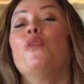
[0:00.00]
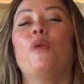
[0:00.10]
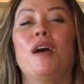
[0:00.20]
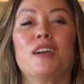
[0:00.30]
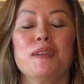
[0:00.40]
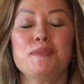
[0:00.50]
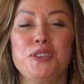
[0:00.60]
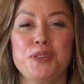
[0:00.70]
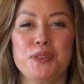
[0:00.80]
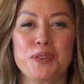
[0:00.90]
Welcome
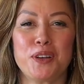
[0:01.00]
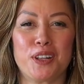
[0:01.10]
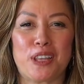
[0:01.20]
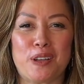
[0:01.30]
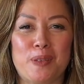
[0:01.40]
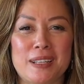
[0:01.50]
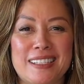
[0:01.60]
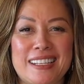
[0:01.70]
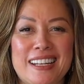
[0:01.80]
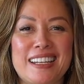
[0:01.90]
to Cooking with
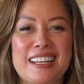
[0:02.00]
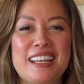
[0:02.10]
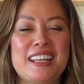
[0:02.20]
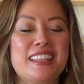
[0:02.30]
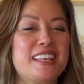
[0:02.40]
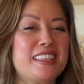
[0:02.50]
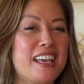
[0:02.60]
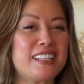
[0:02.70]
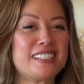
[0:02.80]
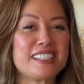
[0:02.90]
Cindy, the
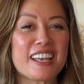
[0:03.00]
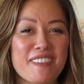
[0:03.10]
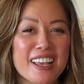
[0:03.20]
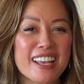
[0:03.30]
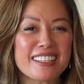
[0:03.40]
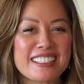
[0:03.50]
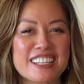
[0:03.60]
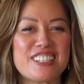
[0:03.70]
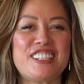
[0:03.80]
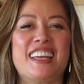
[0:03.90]
Thanksgiving
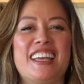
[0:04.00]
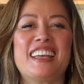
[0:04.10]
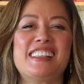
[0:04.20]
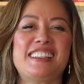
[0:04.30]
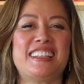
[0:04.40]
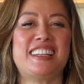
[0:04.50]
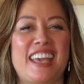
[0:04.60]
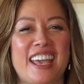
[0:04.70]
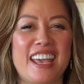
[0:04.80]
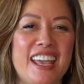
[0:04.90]
edition.
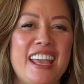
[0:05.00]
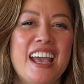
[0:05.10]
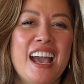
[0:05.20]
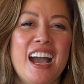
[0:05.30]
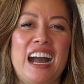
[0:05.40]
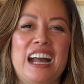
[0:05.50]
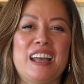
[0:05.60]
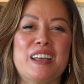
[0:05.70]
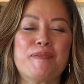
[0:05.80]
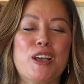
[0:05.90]
Today,
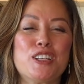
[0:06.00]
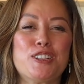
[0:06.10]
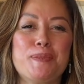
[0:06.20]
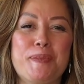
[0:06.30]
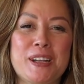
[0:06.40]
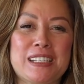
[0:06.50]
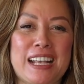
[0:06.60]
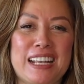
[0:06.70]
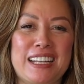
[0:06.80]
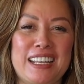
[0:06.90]
I'm super
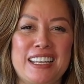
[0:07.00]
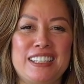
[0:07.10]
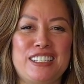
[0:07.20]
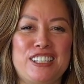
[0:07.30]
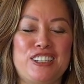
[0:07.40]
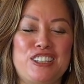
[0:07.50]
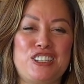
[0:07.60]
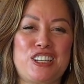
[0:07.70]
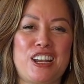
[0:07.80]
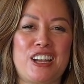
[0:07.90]
excited to
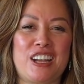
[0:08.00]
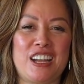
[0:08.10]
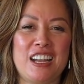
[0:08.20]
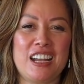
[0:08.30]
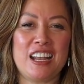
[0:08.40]
share